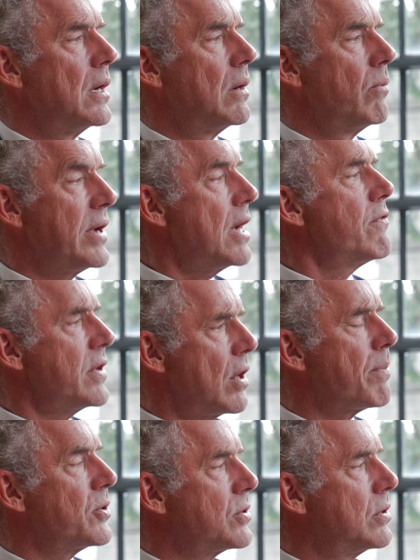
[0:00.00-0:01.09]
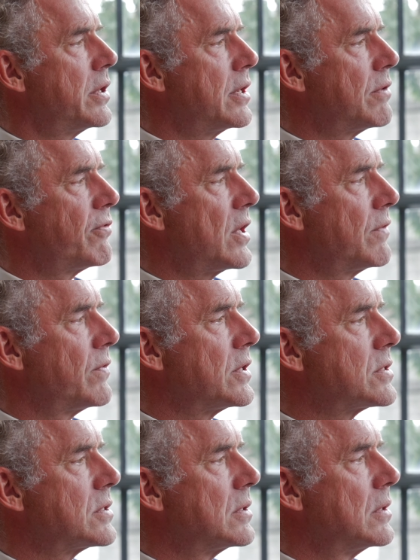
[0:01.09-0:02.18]
We have the opportunity in front of
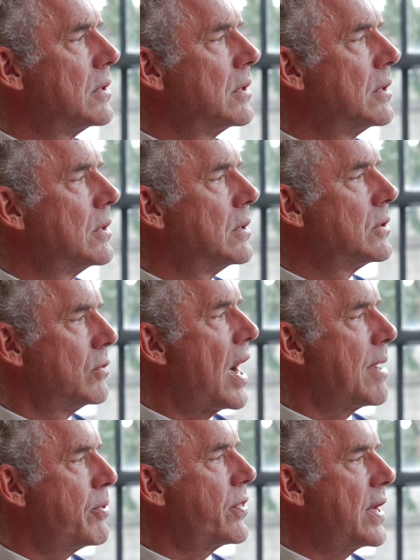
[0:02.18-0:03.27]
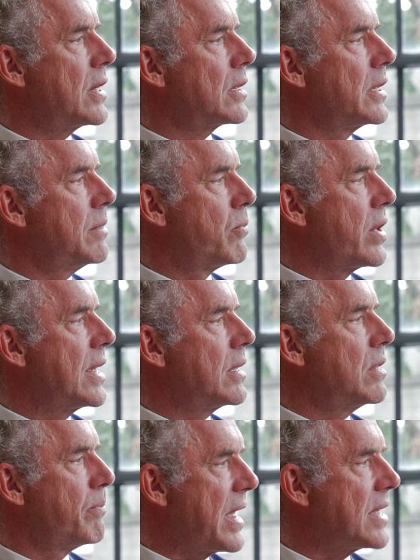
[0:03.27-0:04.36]
us to hypothetically bring
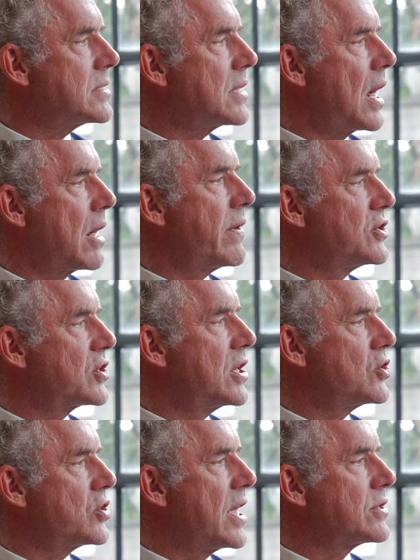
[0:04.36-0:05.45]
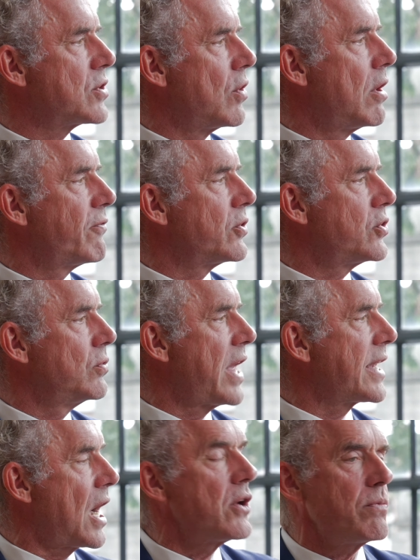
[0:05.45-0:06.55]
the best higher education has to offer to
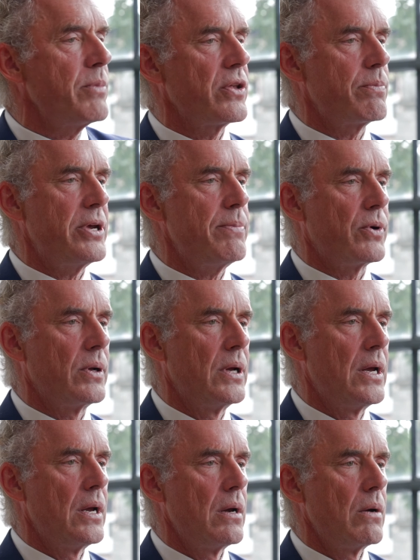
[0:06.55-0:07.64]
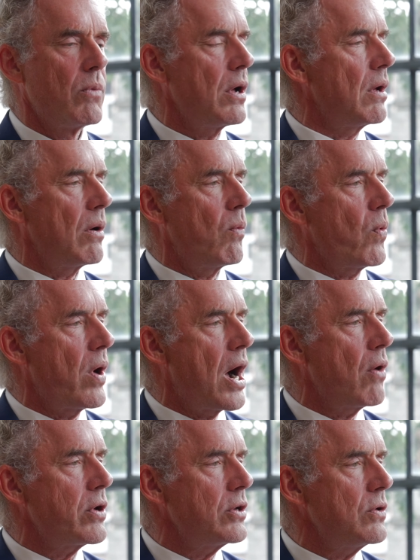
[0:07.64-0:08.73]
like 100 million people. Well,
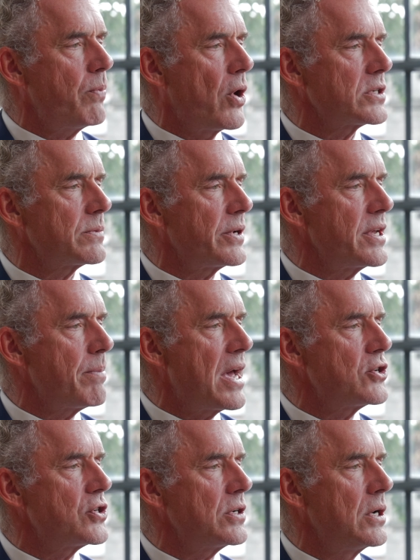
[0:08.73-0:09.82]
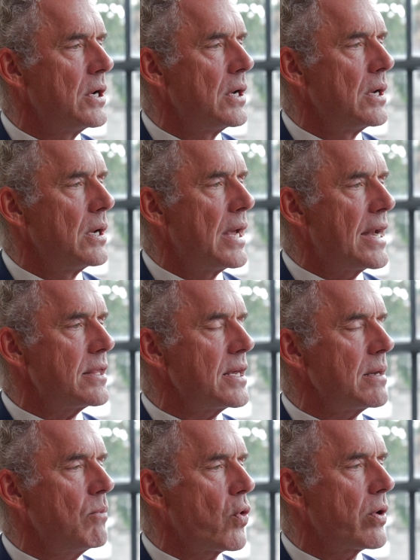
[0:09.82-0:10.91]
how could you possibly imagine
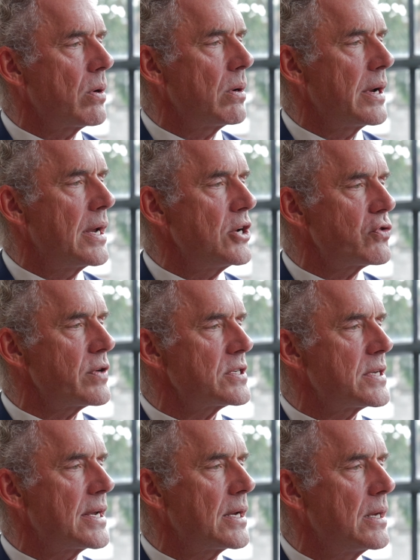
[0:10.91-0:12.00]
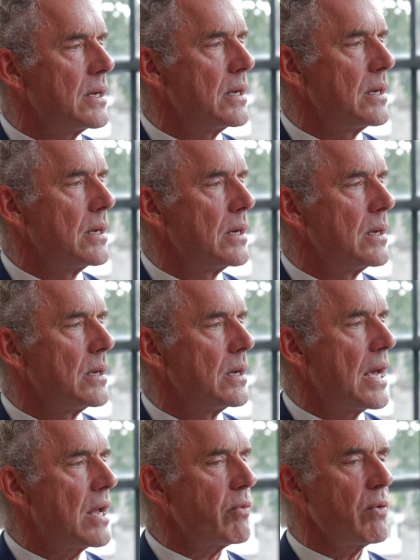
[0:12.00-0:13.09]
anything more interesting
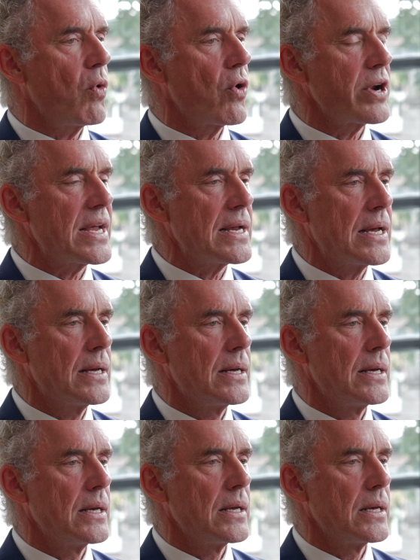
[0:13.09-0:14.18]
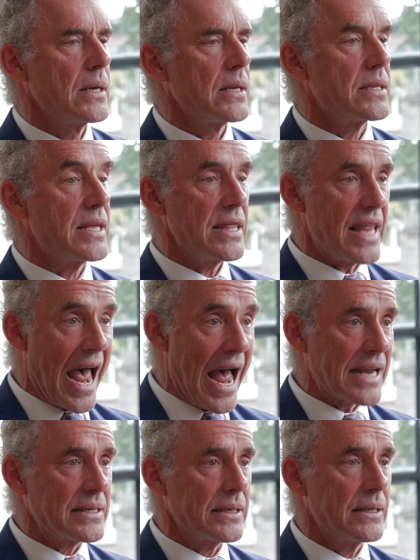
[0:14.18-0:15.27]
and rewarding than that?